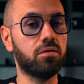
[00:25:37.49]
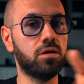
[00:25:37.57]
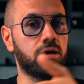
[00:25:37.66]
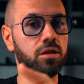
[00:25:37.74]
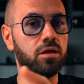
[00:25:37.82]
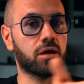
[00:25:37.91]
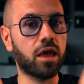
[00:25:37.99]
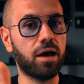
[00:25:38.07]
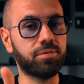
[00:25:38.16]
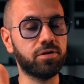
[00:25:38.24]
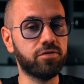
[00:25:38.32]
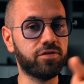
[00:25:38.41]
In the
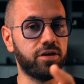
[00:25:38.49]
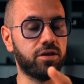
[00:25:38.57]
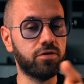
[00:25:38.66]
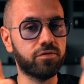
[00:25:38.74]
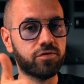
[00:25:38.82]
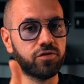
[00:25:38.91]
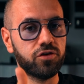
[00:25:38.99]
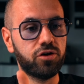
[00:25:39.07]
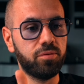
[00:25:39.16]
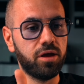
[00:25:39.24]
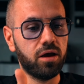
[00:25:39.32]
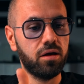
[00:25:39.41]
capital city of
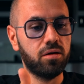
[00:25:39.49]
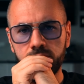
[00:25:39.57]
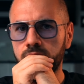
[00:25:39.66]
Serbia?